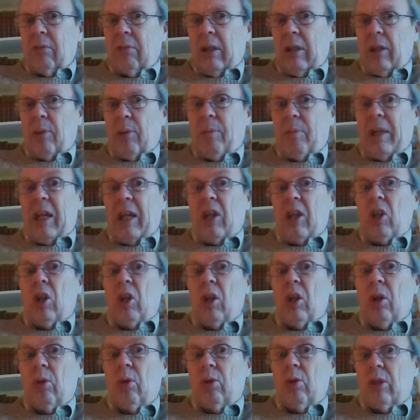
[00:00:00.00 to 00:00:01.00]
it'll be a
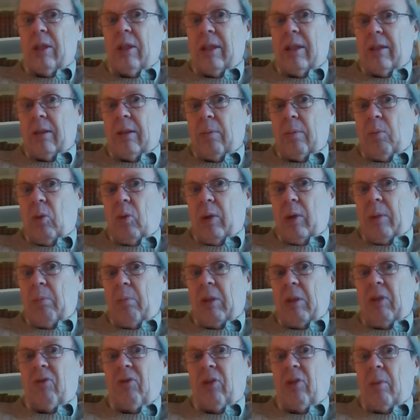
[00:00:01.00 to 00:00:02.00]
huge
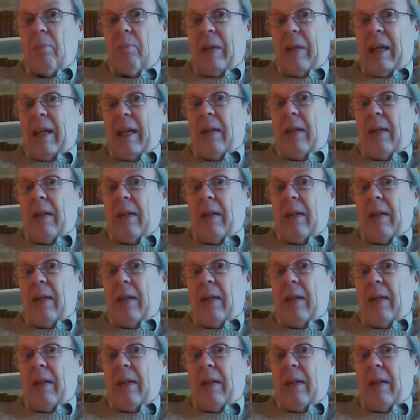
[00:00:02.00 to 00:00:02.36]
disappointment for me.